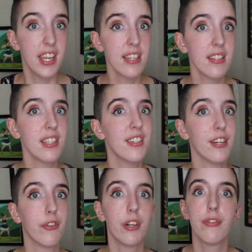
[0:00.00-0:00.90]
This is
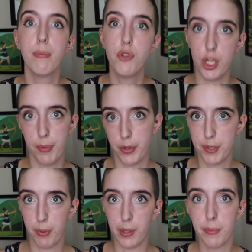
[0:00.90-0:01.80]
different from
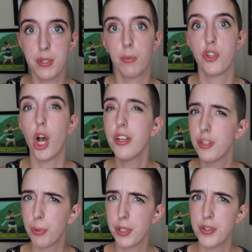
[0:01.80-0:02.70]
gymnosperms, which
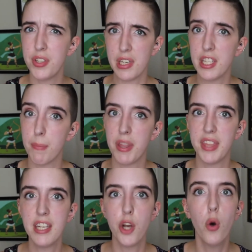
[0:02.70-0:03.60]
also produce seeds, but
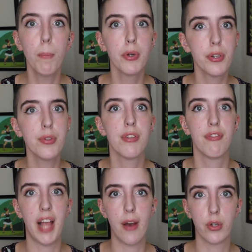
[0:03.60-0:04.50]
they don't produce
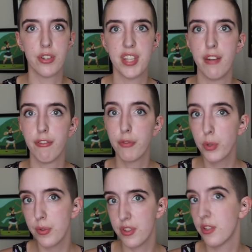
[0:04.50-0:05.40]
flowers and
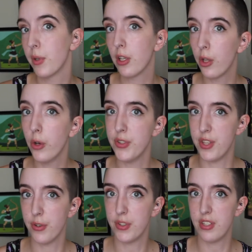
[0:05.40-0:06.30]
fruits to enclose
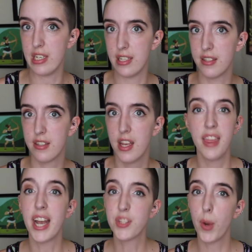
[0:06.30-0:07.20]
those seeds.
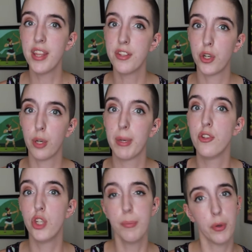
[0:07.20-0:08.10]
That's why the term
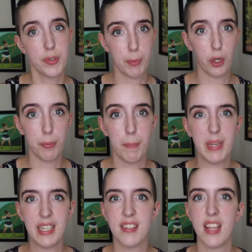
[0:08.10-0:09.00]
gymnosperm
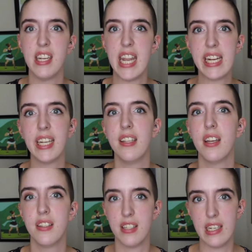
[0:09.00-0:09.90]
means
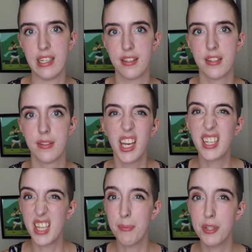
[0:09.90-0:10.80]
naked seeds.
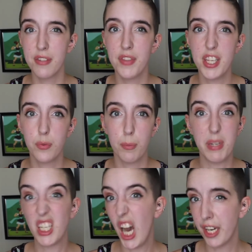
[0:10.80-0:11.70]
Examples of this would
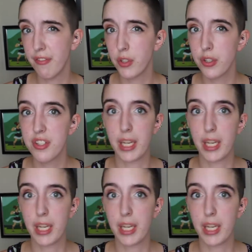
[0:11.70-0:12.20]
be conifers